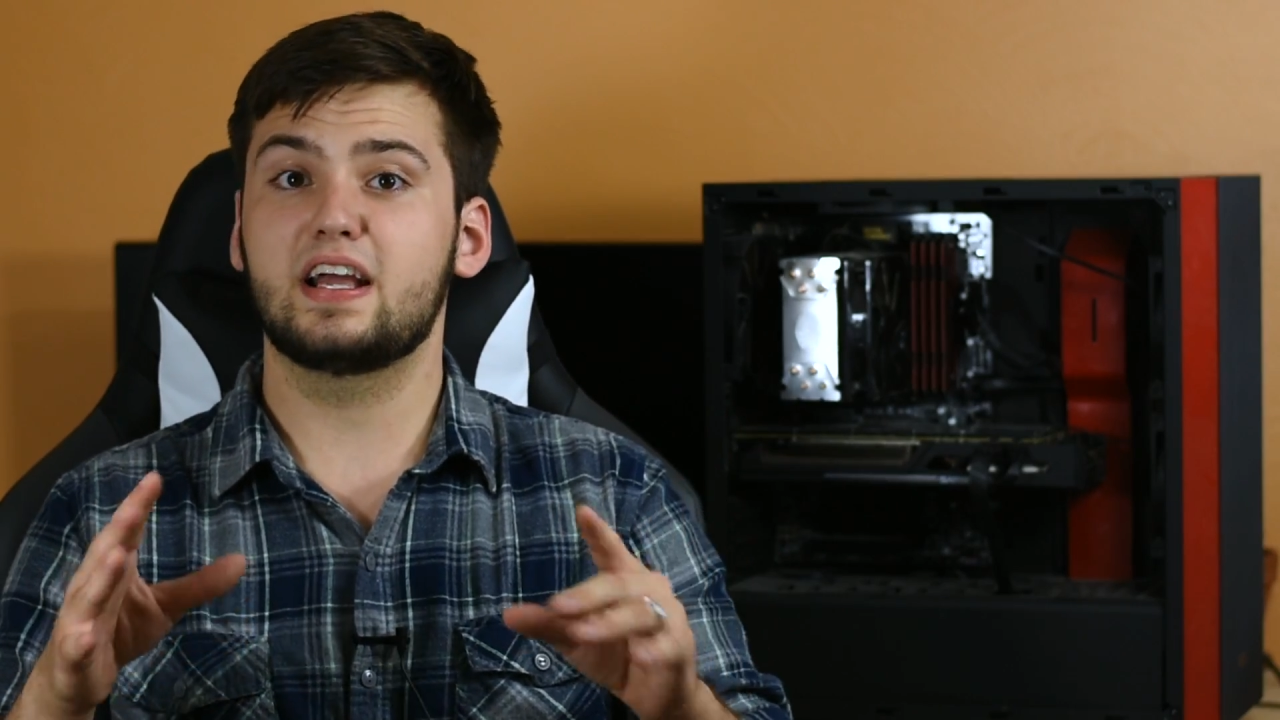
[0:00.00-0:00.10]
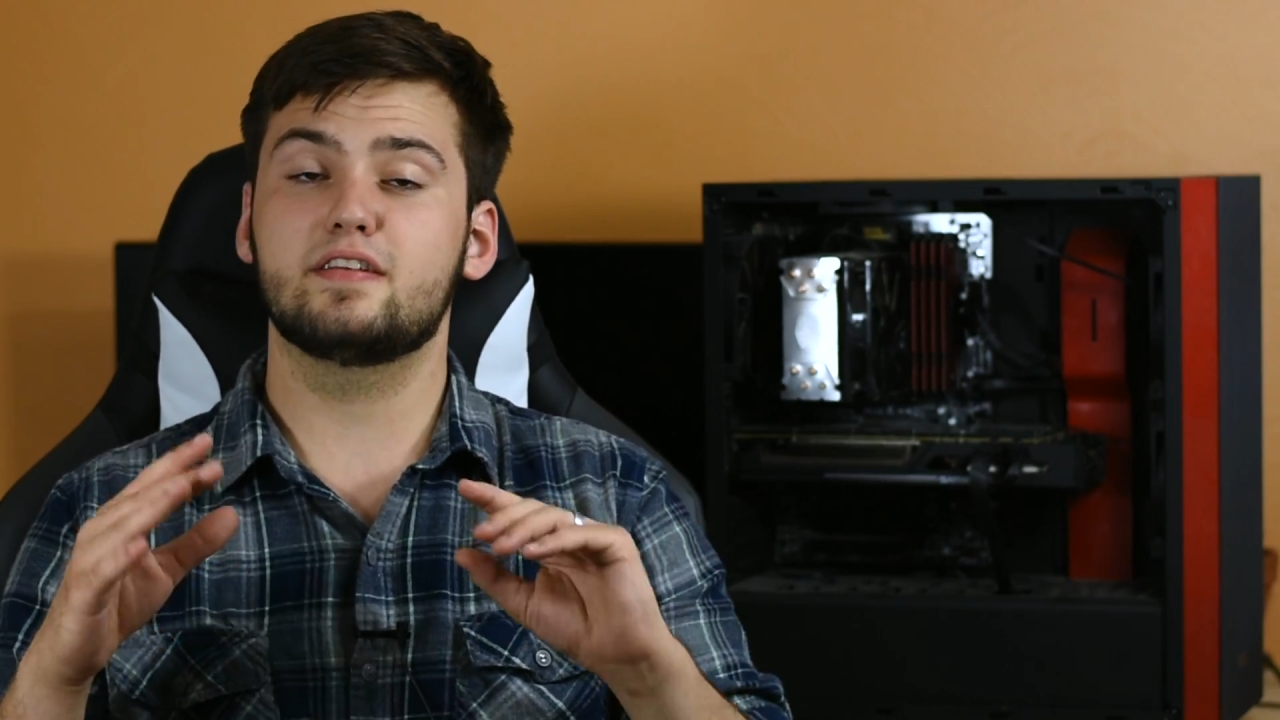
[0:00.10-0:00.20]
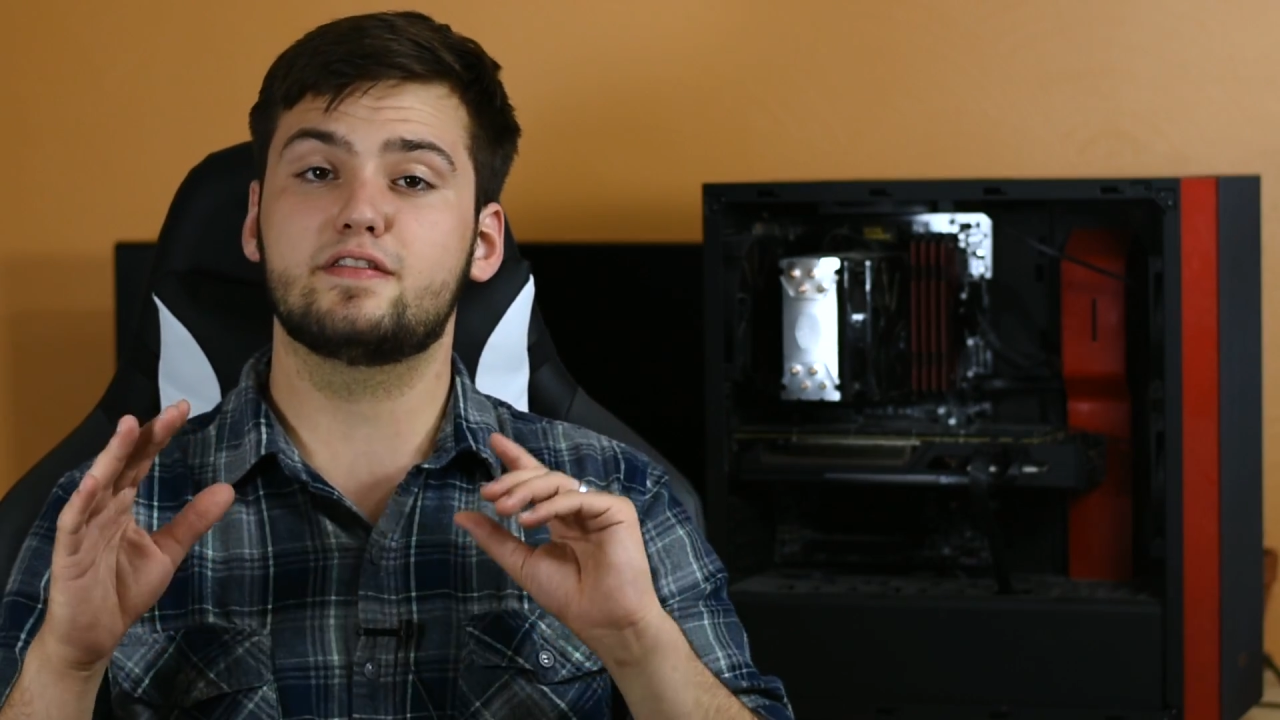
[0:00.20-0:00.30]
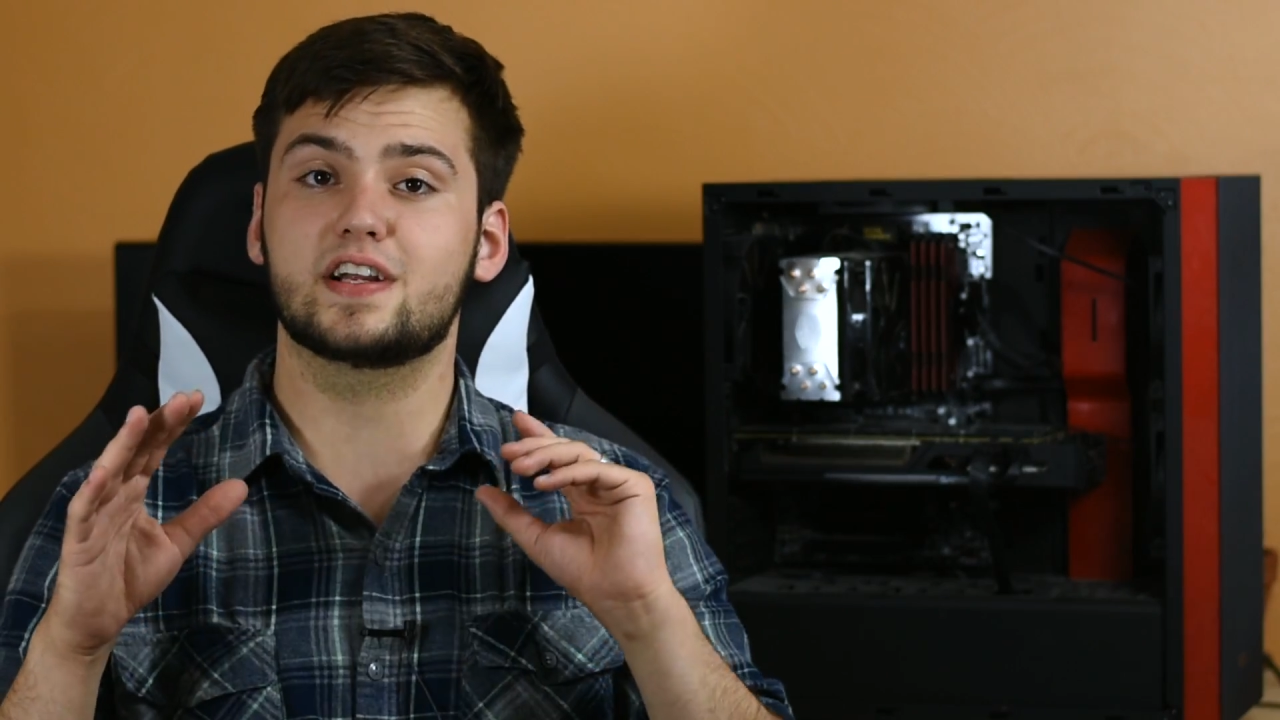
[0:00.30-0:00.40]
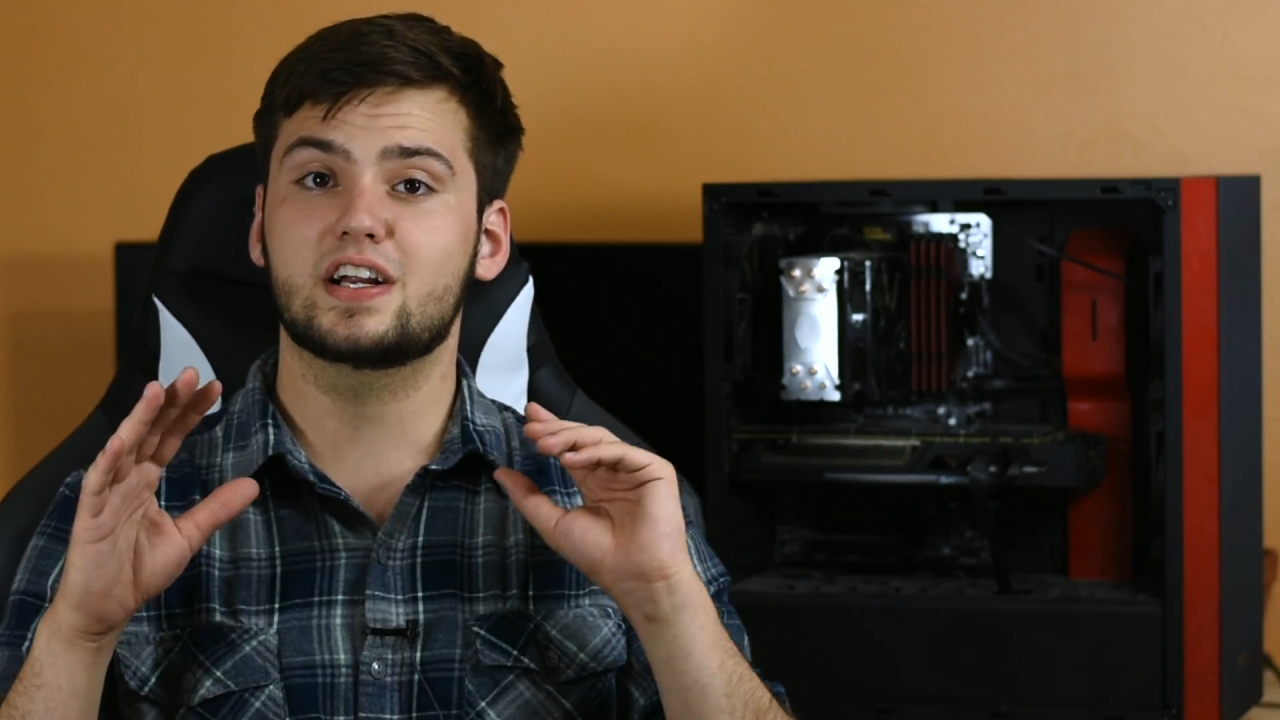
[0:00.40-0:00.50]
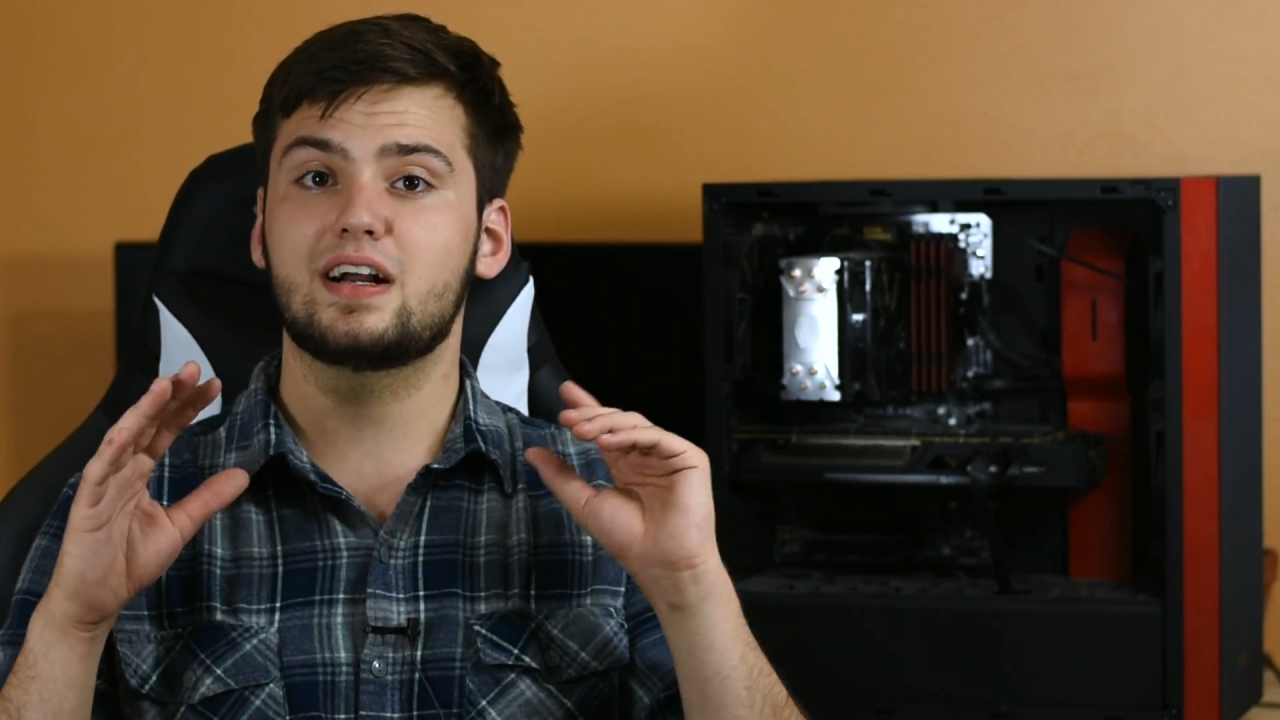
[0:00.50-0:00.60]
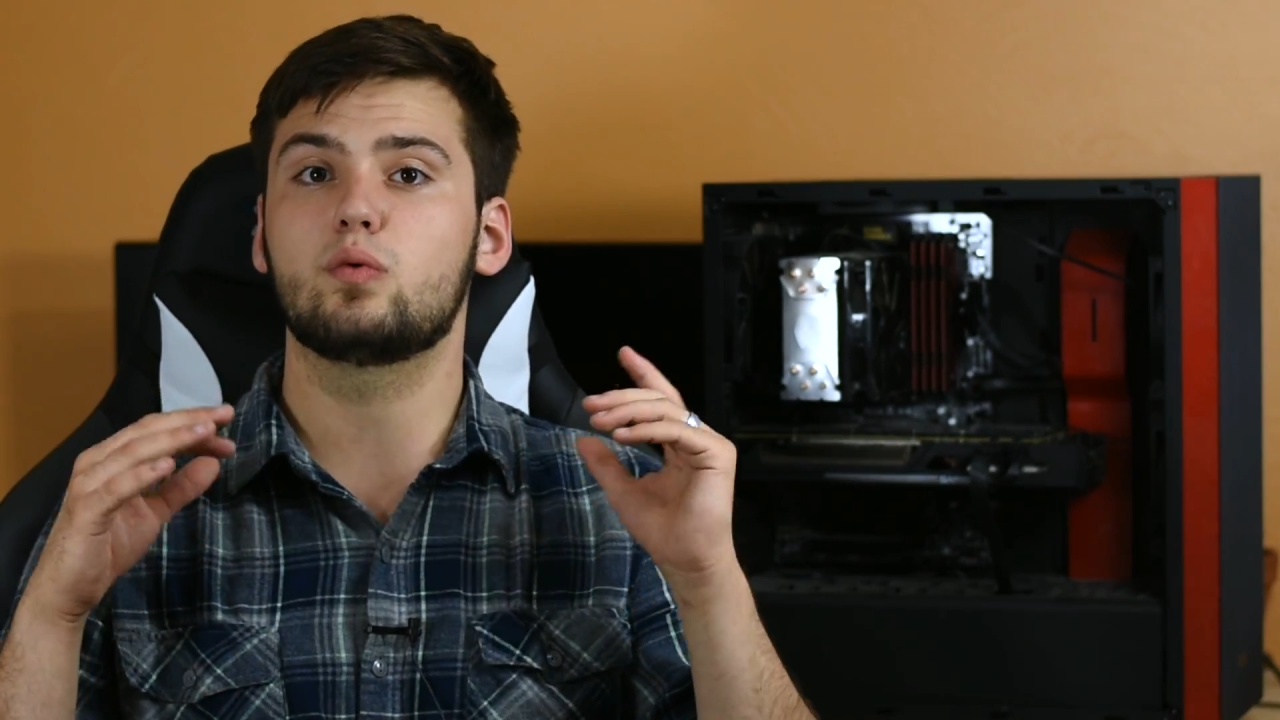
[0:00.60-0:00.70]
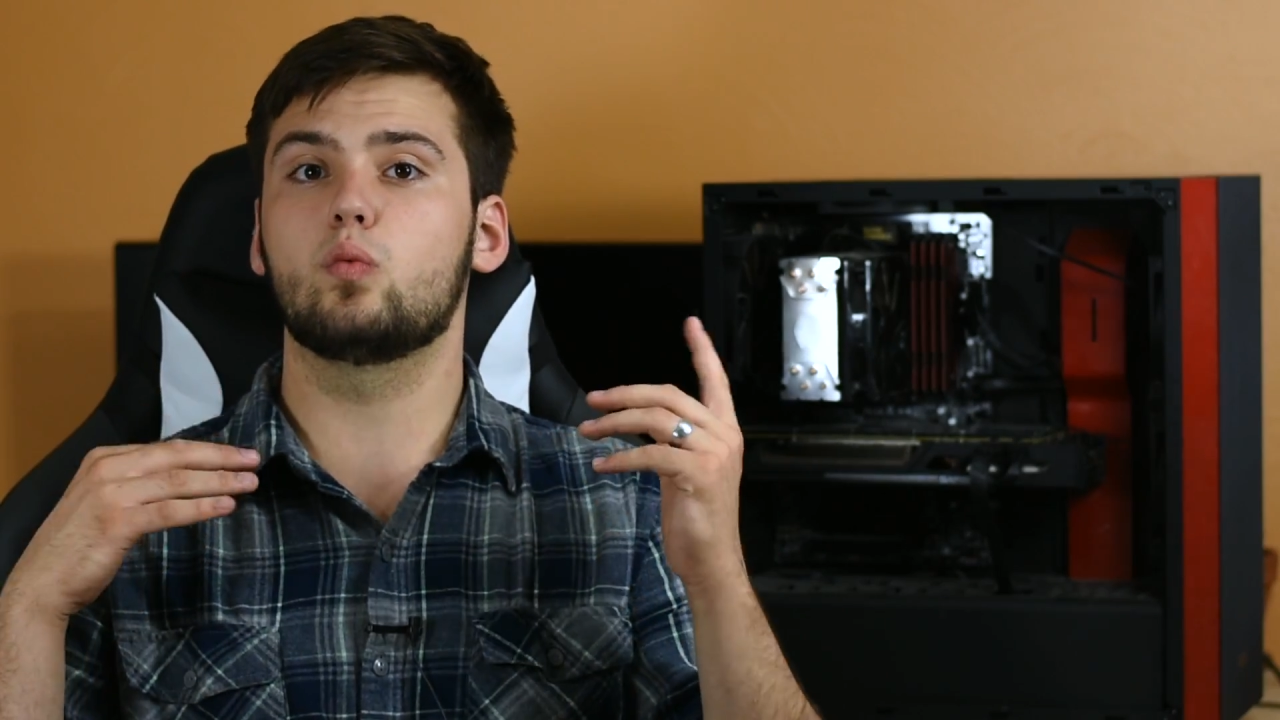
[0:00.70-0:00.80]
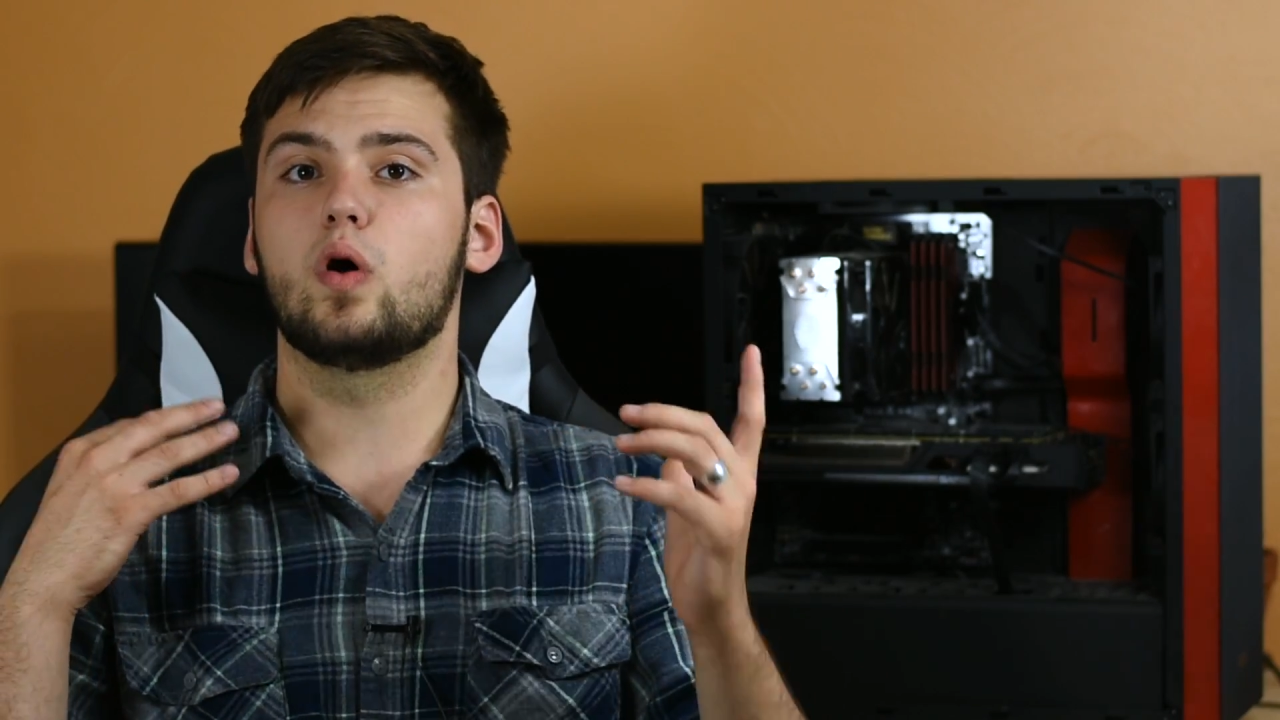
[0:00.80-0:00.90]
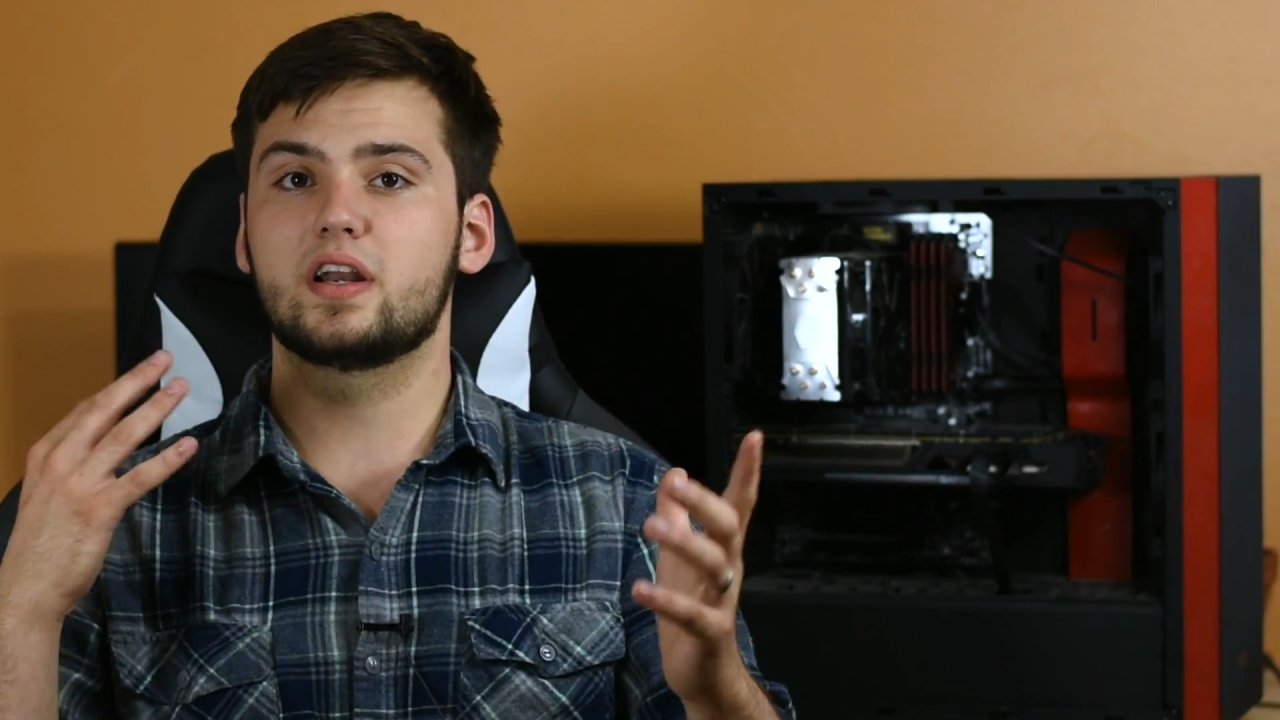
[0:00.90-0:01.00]
and figuring
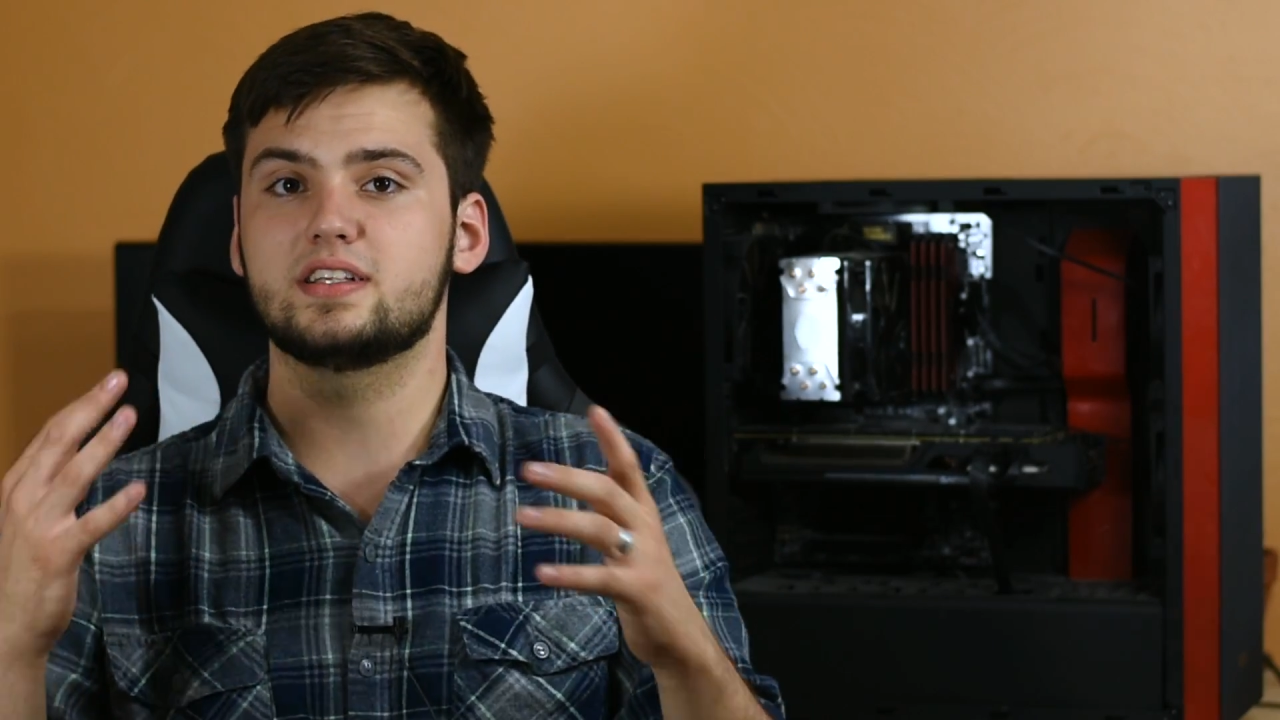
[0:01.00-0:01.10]
out what